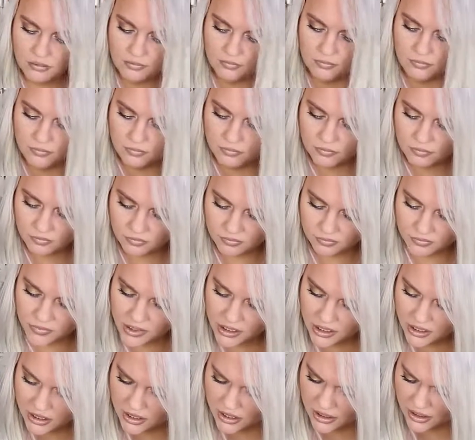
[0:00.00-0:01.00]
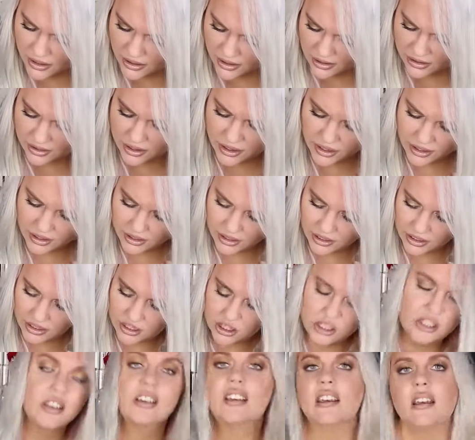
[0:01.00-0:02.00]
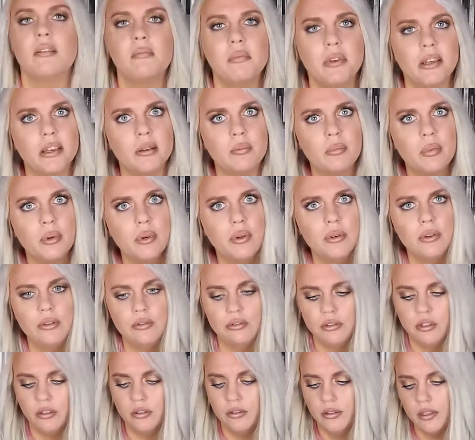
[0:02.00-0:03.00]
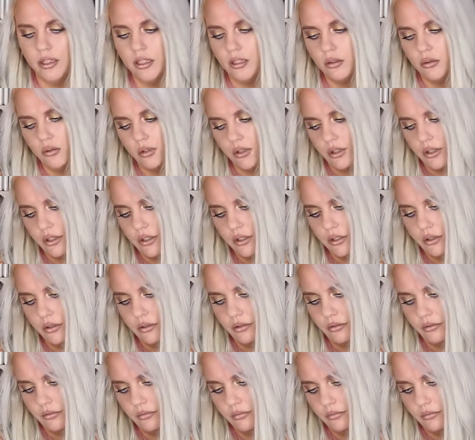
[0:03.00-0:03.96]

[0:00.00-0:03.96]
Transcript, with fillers: Hmm, yeah, I think Ircha Gaming improved on this one too.